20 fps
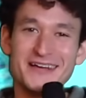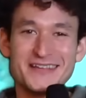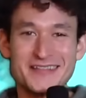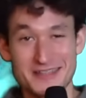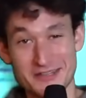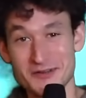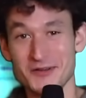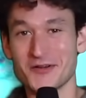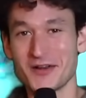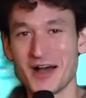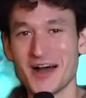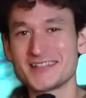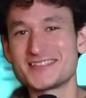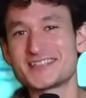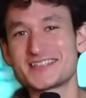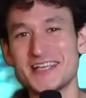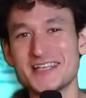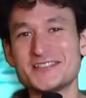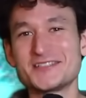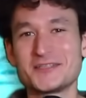That you're not
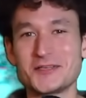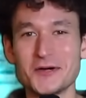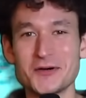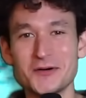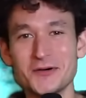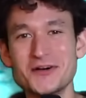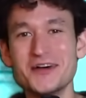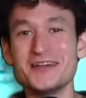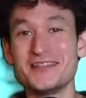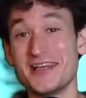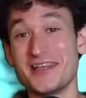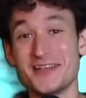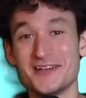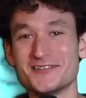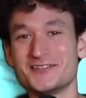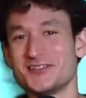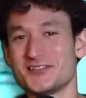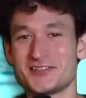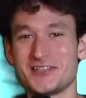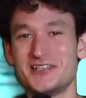schizo. That
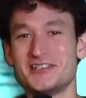you're just